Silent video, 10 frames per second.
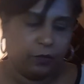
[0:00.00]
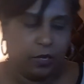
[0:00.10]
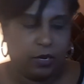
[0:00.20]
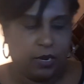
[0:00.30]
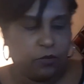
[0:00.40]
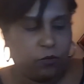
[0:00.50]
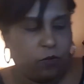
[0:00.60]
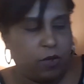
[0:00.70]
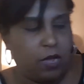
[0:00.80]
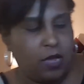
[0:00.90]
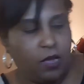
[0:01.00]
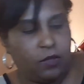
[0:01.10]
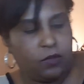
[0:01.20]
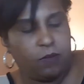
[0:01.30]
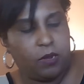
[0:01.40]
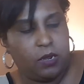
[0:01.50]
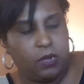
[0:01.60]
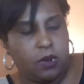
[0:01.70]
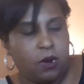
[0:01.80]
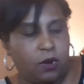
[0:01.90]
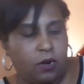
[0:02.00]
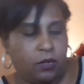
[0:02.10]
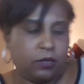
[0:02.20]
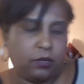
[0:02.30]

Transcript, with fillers: That's way too many cards.